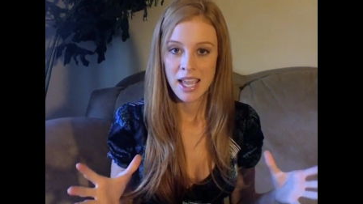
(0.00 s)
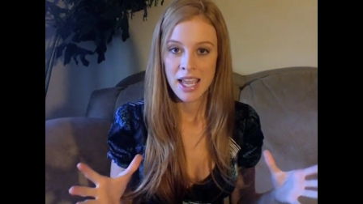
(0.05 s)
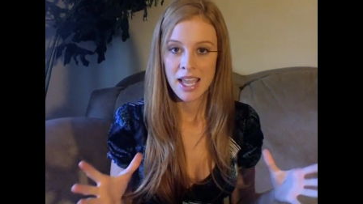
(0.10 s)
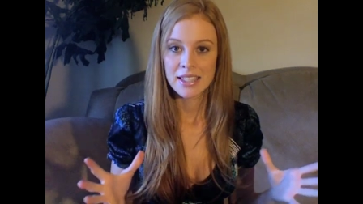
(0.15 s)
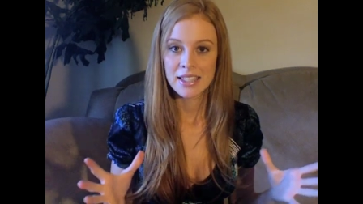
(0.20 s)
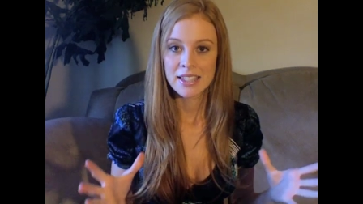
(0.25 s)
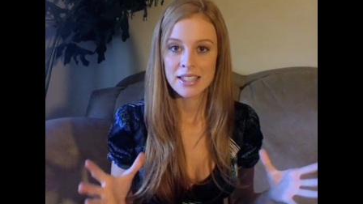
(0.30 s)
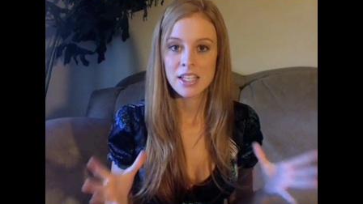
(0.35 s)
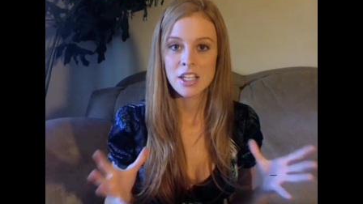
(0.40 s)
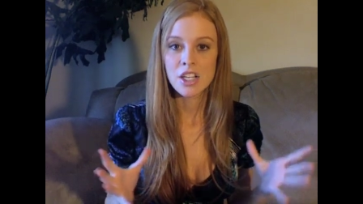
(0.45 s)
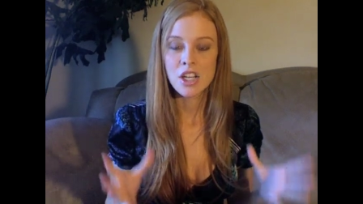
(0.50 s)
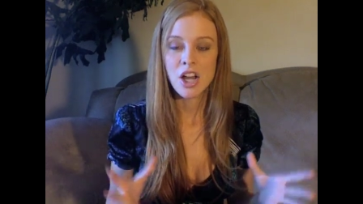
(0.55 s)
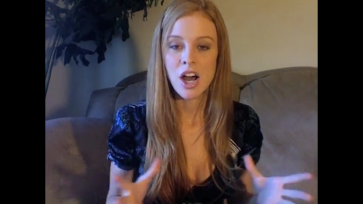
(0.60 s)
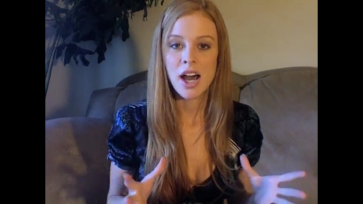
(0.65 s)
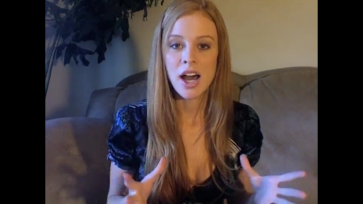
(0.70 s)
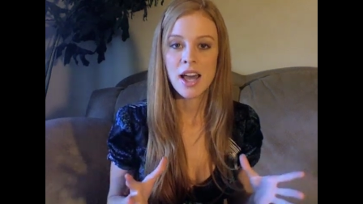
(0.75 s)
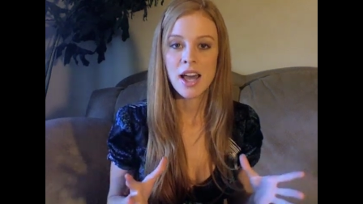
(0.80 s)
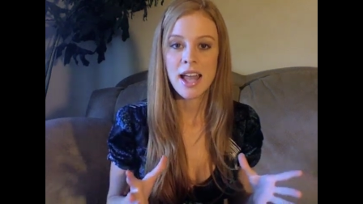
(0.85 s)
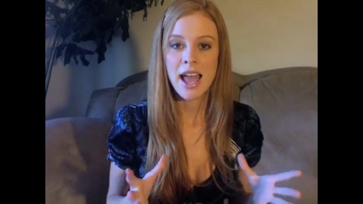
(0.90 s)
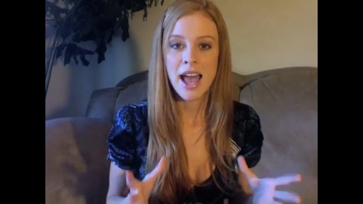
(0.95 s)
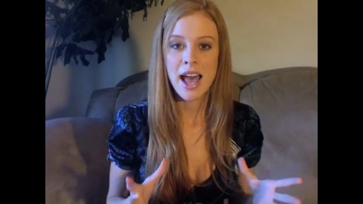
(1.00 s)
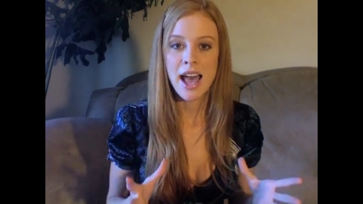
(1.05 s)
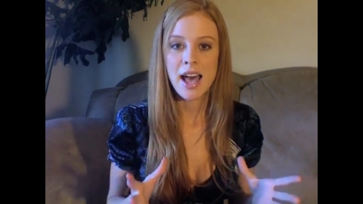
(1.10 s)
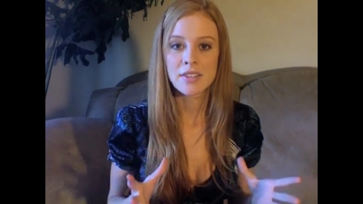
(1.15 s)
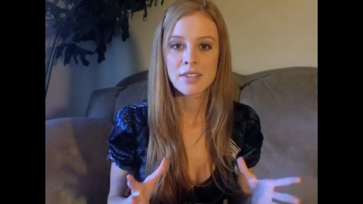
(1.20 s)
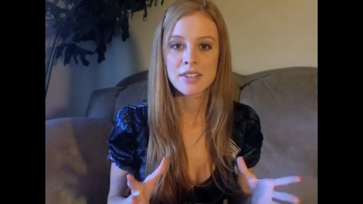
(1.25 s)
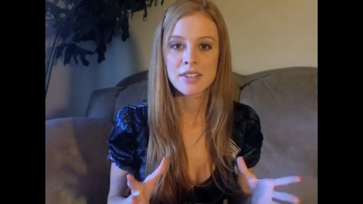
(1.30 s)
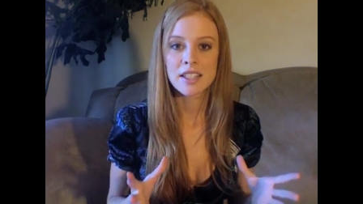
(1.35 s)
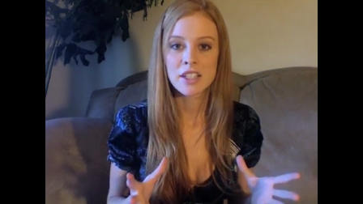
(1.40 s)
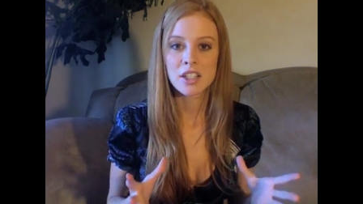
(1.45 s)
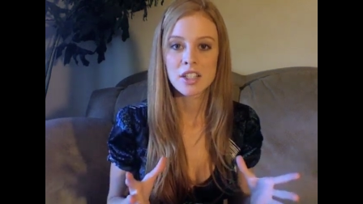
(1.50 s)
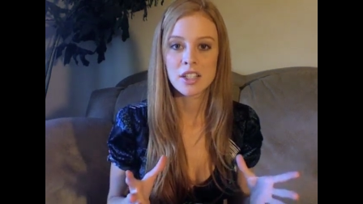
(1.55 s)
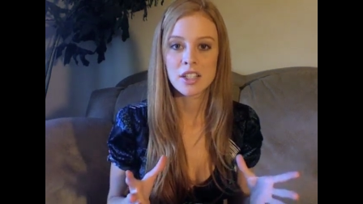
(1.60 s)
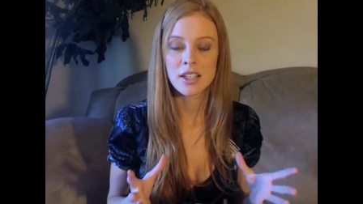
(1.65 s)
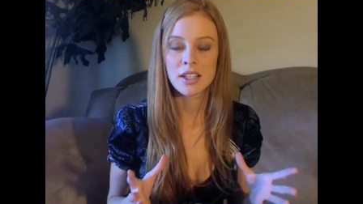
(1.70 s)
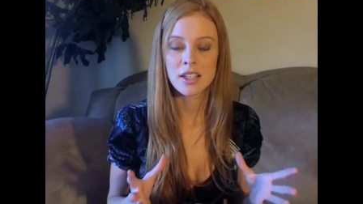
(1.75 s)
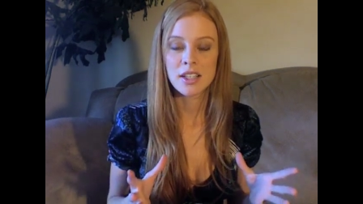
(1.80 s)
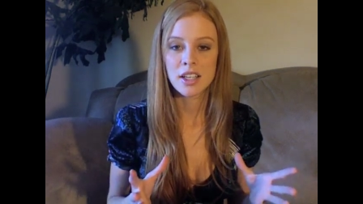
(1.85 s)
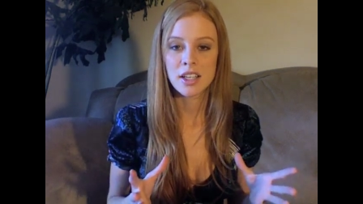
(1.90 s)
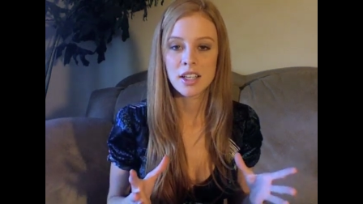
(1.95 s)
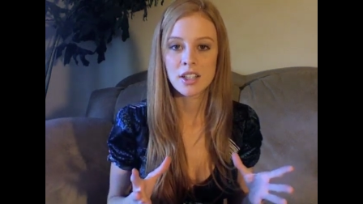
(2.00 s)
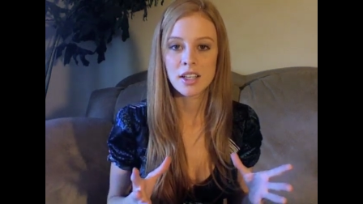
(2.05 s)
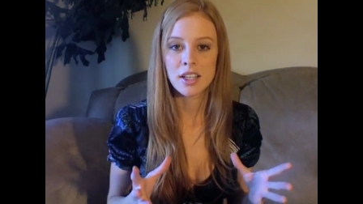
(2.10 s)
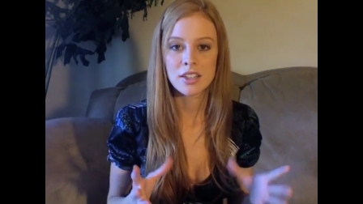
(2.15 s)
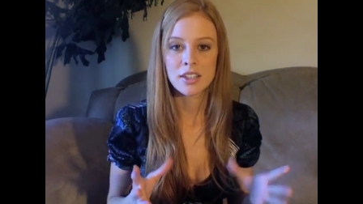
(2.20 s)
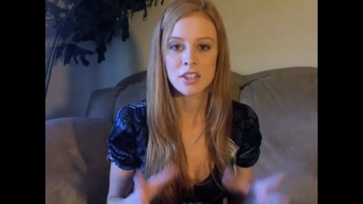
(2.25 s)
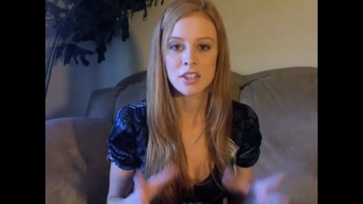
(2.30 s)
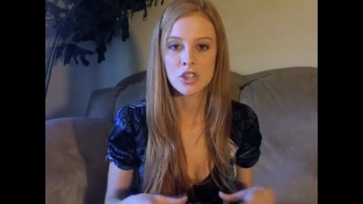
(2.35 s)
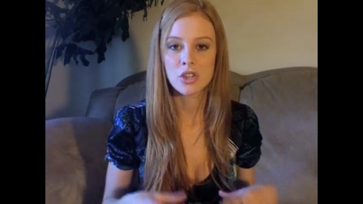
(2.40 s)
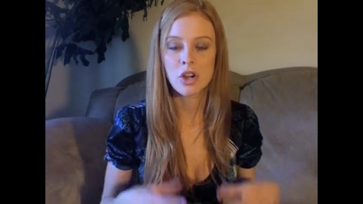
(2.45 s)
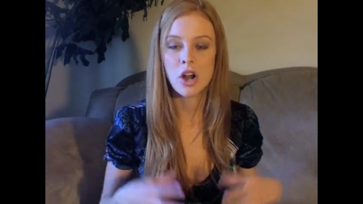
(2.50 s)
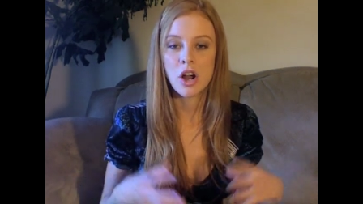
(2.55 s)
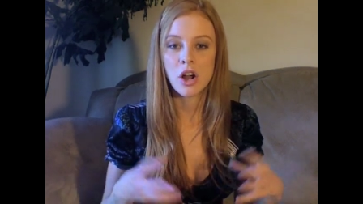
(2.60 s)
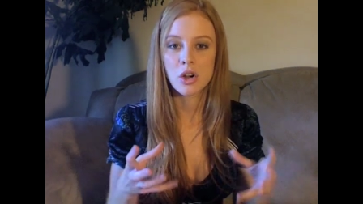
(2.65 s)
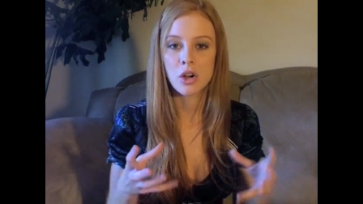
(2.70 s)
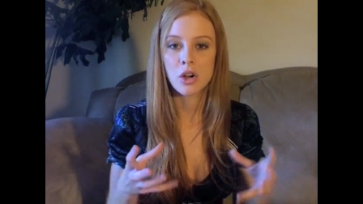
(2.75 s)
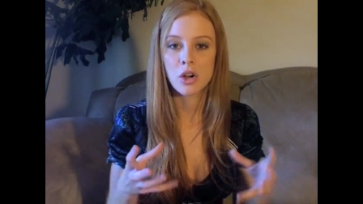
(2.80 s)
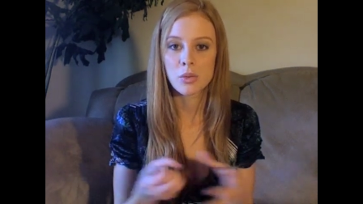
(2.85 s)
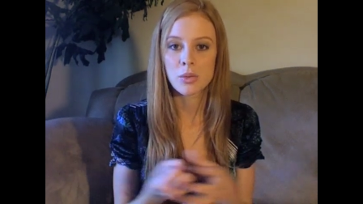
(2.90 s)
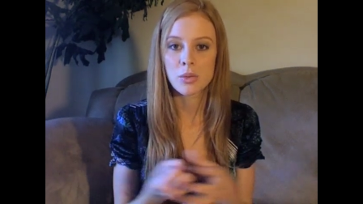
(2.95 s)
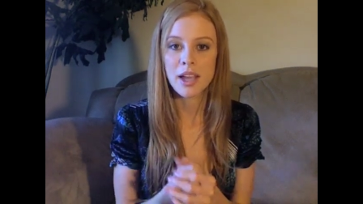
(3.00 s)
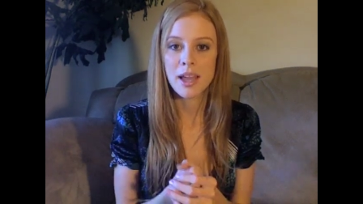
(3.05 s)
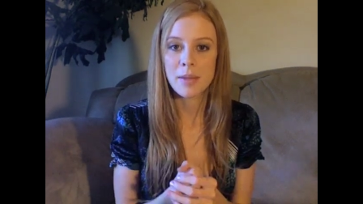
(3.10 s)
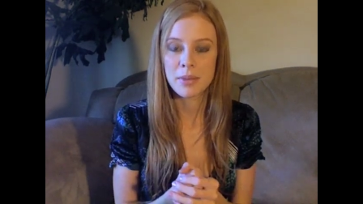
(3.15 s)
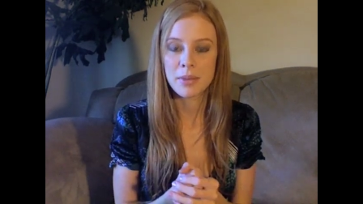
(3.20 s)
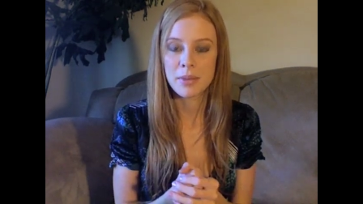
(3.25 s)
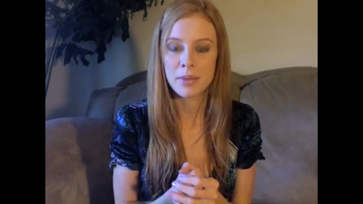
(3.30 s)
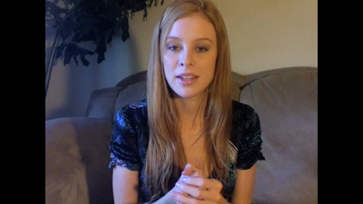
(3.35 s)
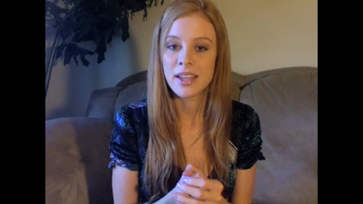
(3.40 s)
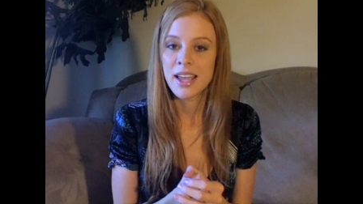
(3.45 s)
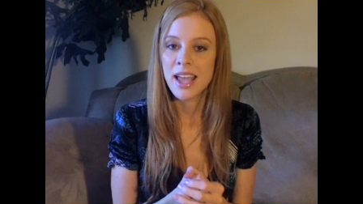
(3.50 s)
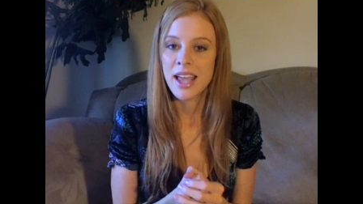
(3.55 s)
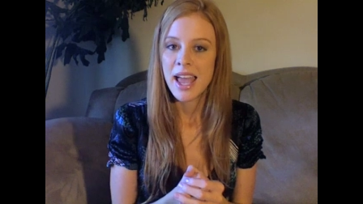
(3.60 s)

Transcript: and to not have such a, a, a, strong grip and,